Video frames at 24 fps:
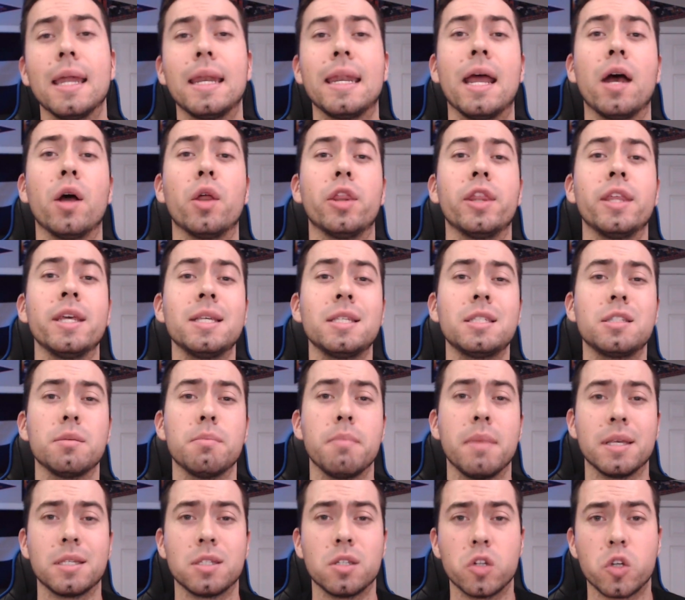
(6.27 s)
Now this
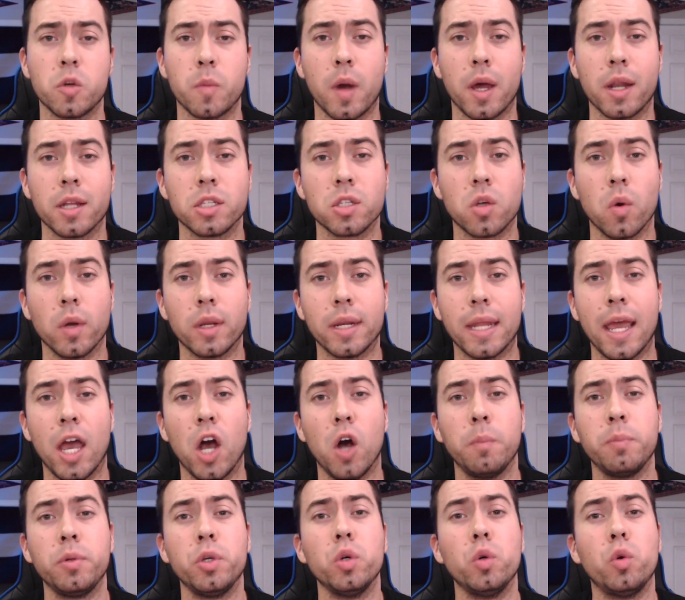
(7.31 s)
messenger bot is going to
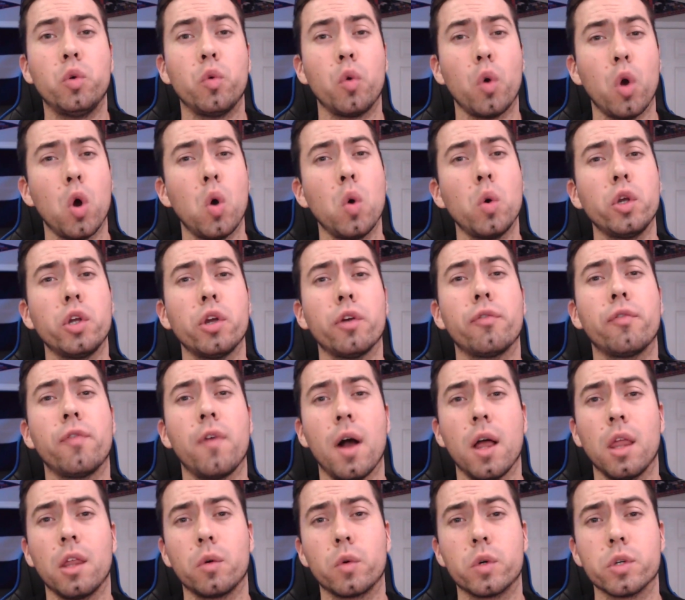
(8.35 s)
help you grow your
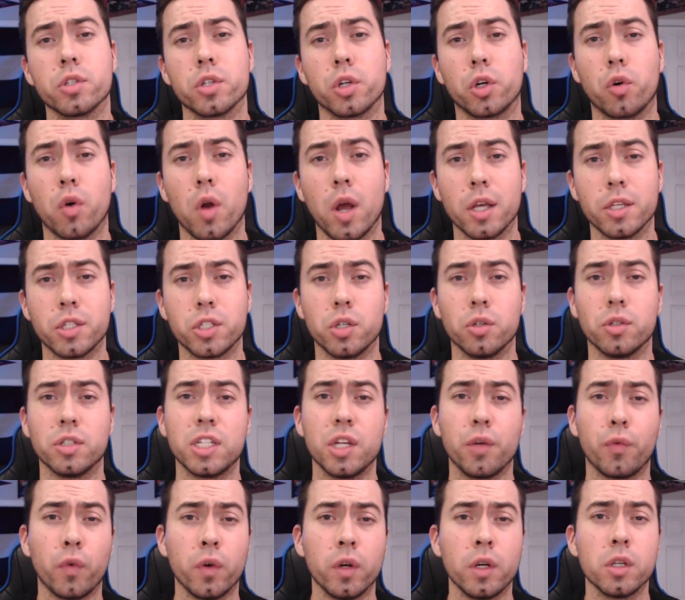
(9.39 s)
followers across your
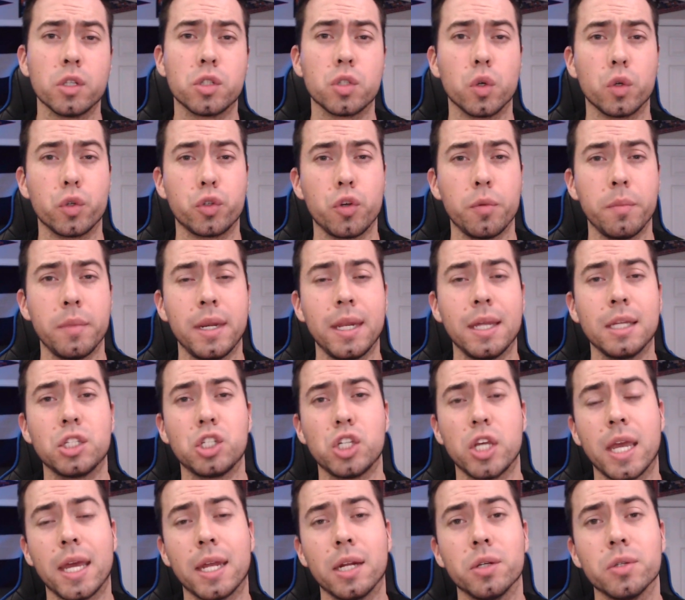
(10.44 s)
different social media
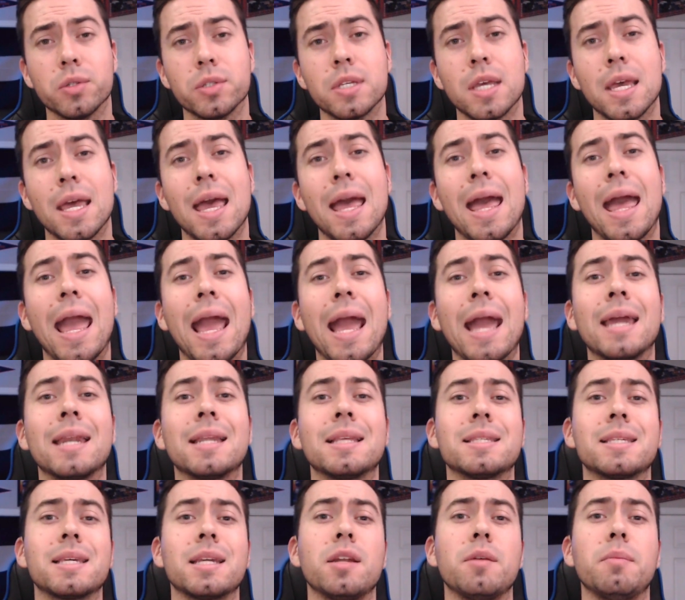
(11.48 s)
channels and
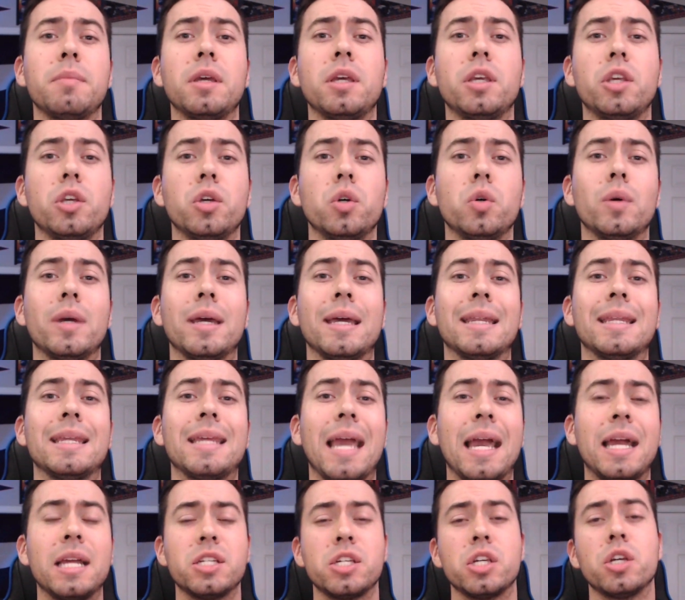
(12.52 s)
it's gonna be you
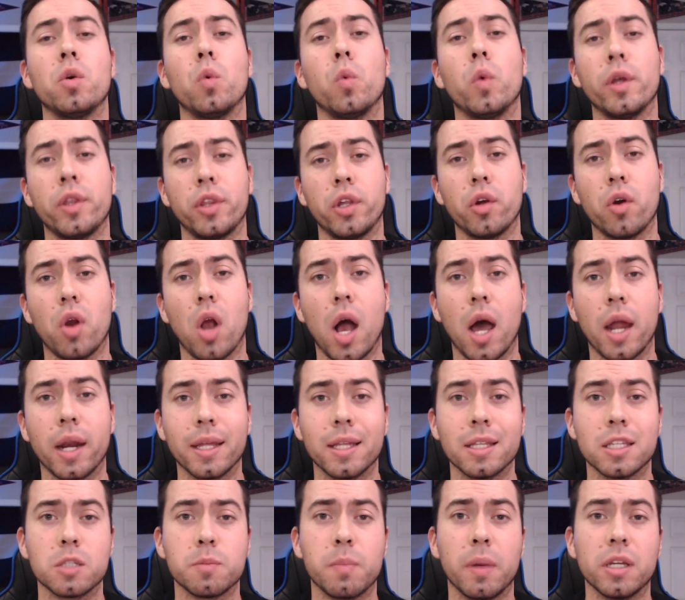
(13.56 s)
engaging with your
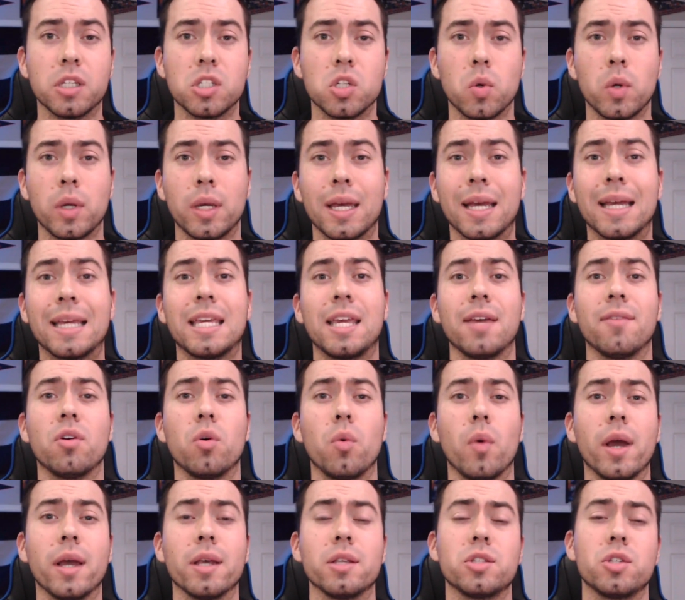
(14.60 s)
audience by doing a
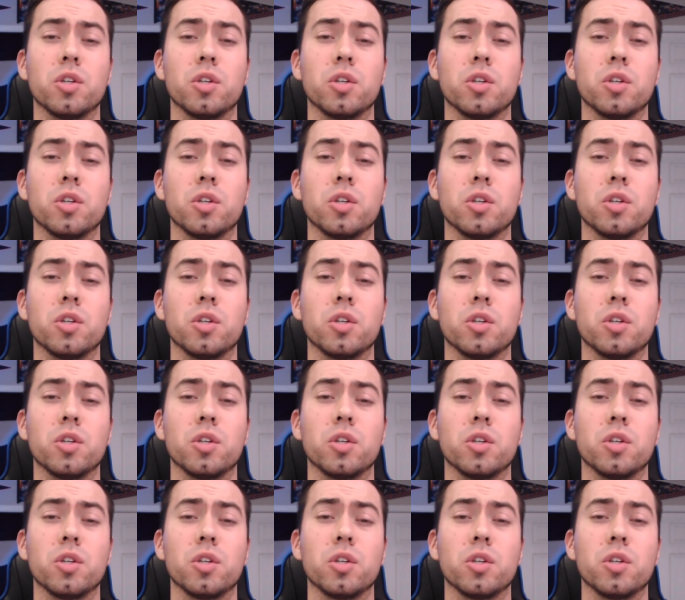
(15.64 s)
giveaway.